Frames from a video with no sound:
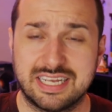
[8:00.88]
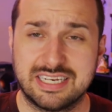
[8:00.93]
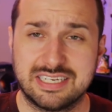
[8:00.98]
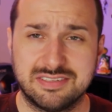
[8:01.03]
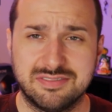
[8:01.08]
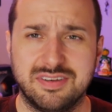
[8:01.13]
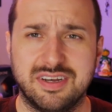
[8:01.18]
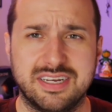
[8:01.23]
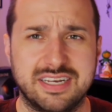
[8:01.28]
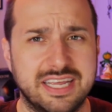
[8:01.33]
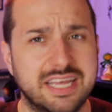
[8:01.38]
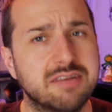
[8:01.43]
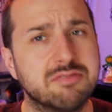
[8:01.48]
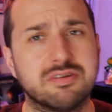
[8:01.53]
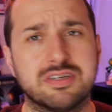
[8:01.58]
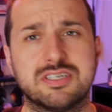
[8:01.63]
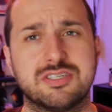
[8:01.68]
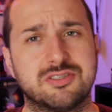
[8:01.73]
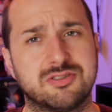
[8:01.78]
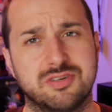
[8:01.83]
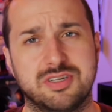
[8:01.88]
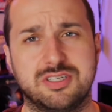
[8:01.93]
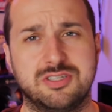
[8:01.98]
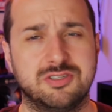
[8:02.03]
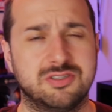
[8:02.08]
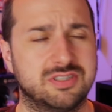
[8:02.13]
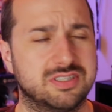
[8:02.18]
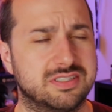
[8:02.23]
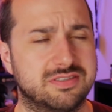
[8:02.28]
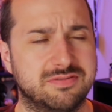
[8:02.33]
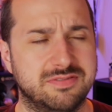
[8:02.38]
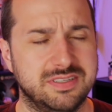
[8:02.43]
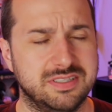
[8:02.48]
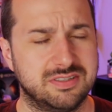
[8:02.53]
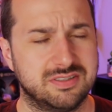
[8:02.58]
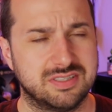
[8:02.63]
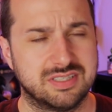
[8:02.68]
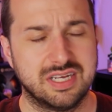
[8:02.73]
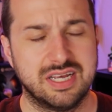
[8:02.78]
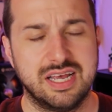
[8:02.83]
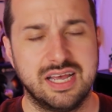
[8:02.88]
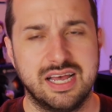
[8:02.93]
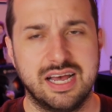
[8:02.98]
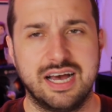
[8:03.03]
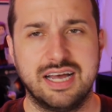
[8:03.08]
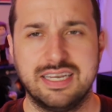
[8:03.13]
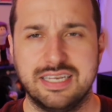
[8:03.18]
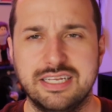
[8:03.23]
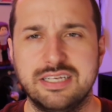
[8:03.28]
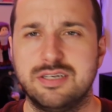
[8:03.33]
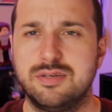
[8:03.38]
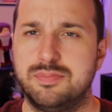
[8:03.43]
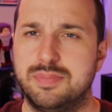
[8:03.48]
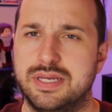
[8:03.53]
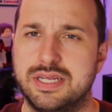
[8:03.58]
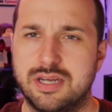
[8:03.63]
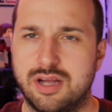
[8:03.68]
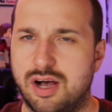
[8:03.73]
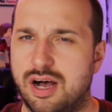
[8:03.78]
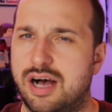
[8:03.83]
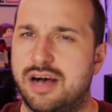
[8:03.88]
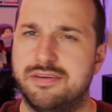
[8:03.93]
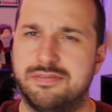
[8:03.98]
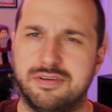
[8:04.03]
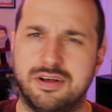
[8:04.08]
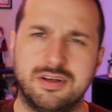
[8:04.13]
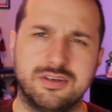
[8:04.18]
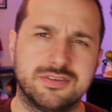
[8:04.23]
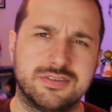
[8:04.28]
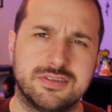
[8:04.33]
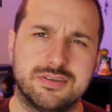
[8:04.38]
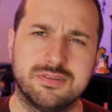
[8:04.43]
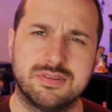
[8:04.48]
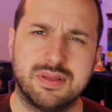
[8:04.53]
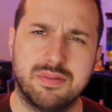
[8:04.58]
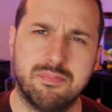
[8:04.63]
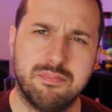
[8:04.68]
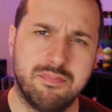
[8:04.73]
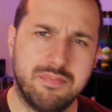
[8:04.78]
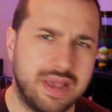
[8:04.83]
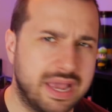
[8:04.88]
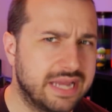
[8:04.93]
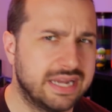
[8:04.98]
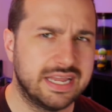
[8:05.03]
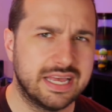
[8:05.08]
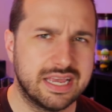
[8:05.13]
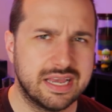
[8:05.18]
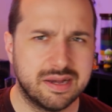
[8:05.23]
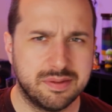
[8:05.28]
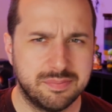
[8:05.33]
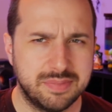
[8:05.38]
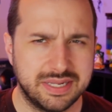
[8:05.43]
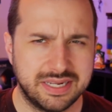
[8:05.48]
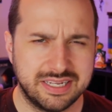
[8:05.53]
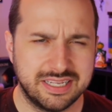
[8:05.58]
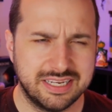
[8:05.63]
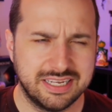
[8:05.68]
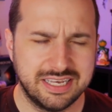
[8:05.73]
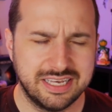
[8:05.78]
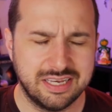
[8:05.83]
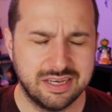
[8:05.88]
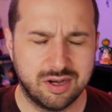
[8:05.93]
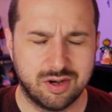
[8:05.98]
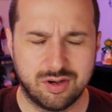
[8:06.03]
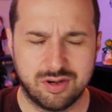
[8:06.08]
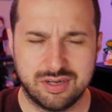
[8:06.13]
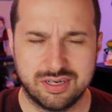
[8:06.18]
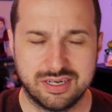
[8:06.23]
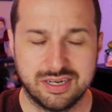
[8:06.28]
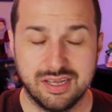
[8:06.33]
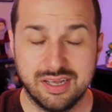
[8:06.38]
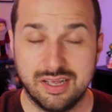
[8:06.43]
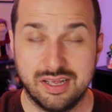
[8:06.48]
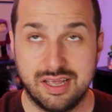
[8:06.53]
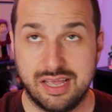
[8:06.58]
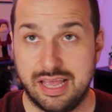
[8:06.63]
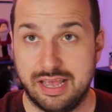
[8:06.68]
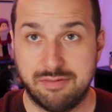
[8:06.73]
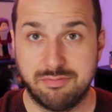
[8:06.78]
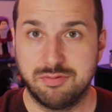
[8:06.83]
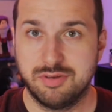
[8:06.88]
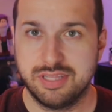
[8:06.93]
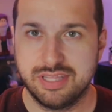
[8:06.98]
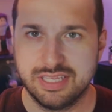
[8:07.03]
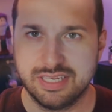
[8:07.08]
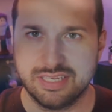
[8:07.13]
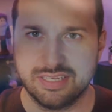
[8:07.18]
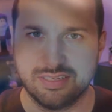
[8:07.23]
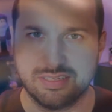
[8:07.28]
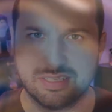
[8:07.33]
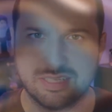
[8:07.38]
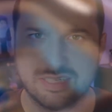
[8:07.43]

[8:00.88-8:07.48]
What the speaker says: and it's fun, hit registration just feels a little bit off. Also, the melee ability on everything